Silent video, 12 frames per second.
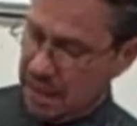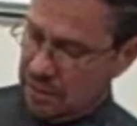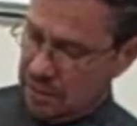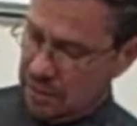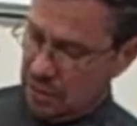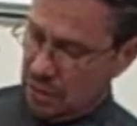we
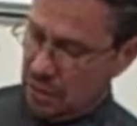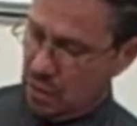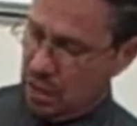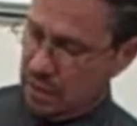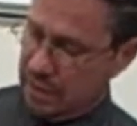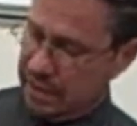didn't go
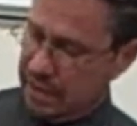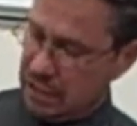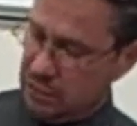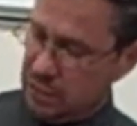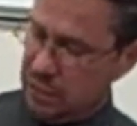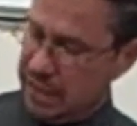all the way to the edge,
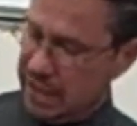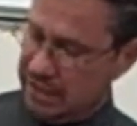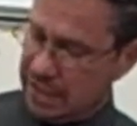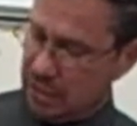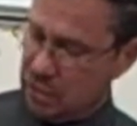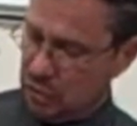we wouldn't get
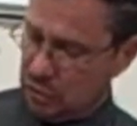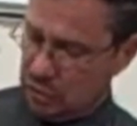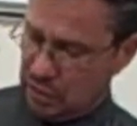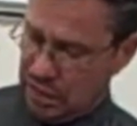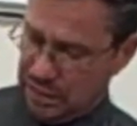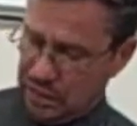that 2. So
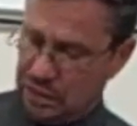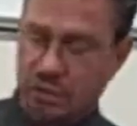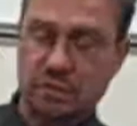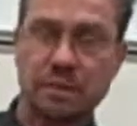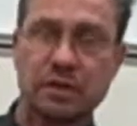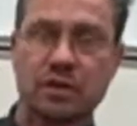we've got to
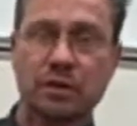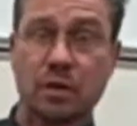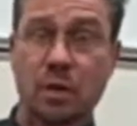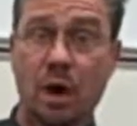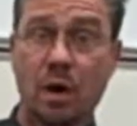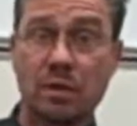make sure we
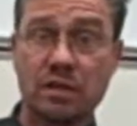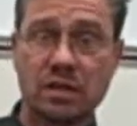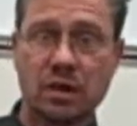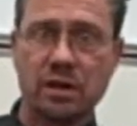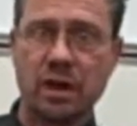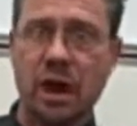always
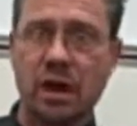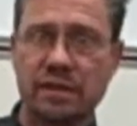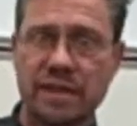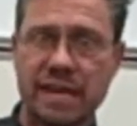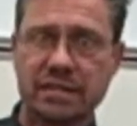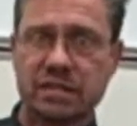go to all
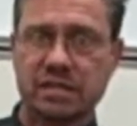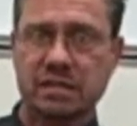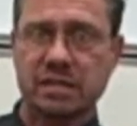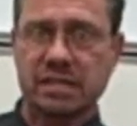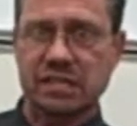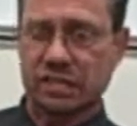the edges
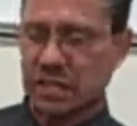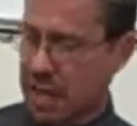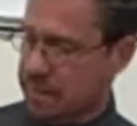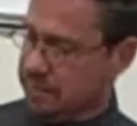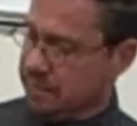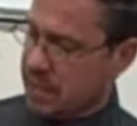each
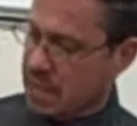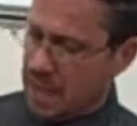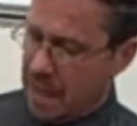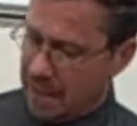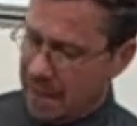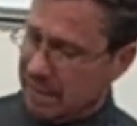time.
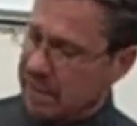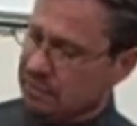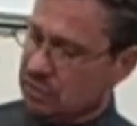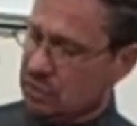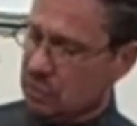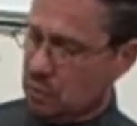And that
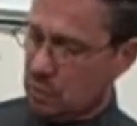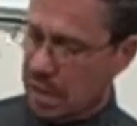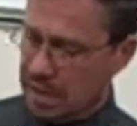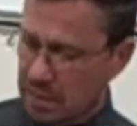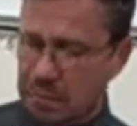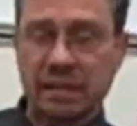leaves us with
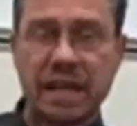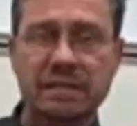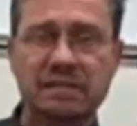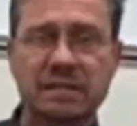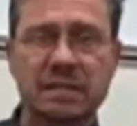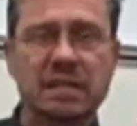one number
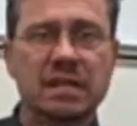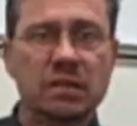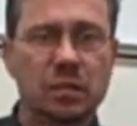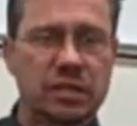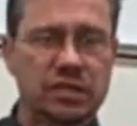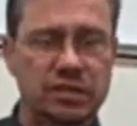left,
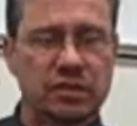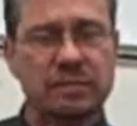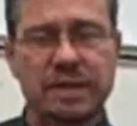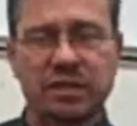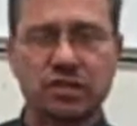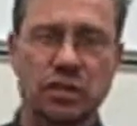which you can
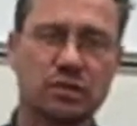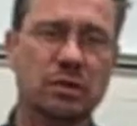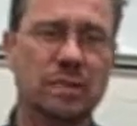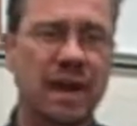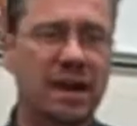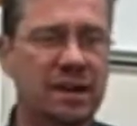make a joke
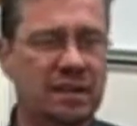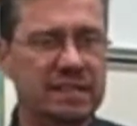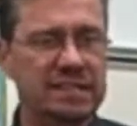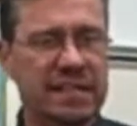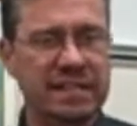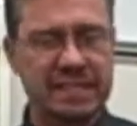about
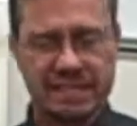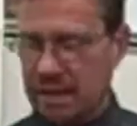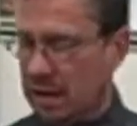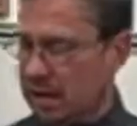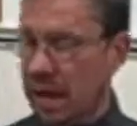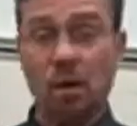and say, let's see,
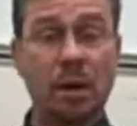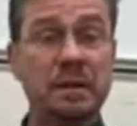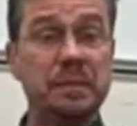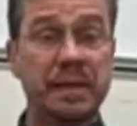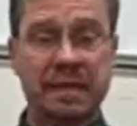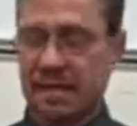oh, I'm
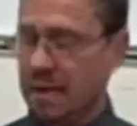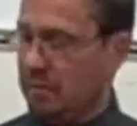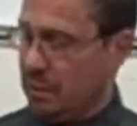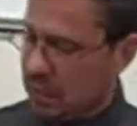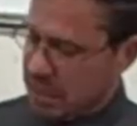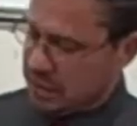going to pick a
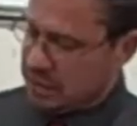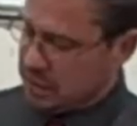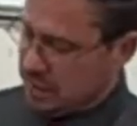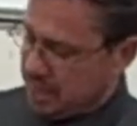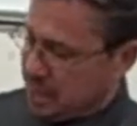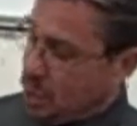number. What number should
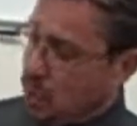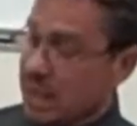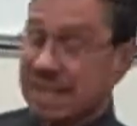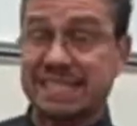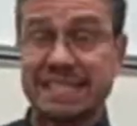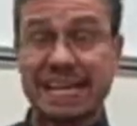I pick? Oh,
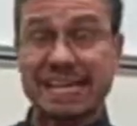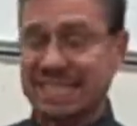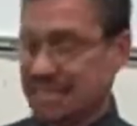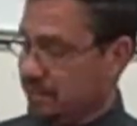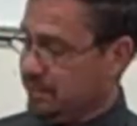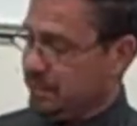
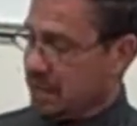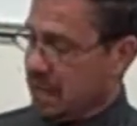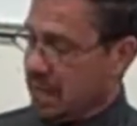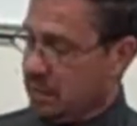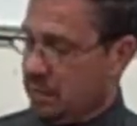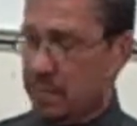6.
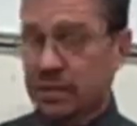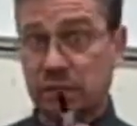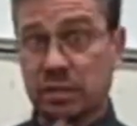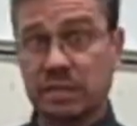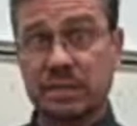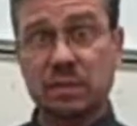But there's
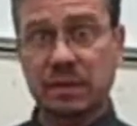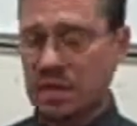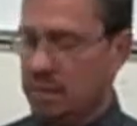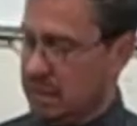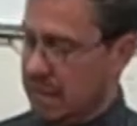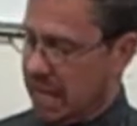always going to be one
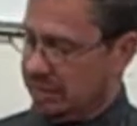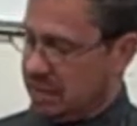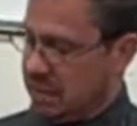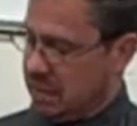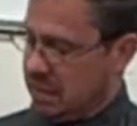number left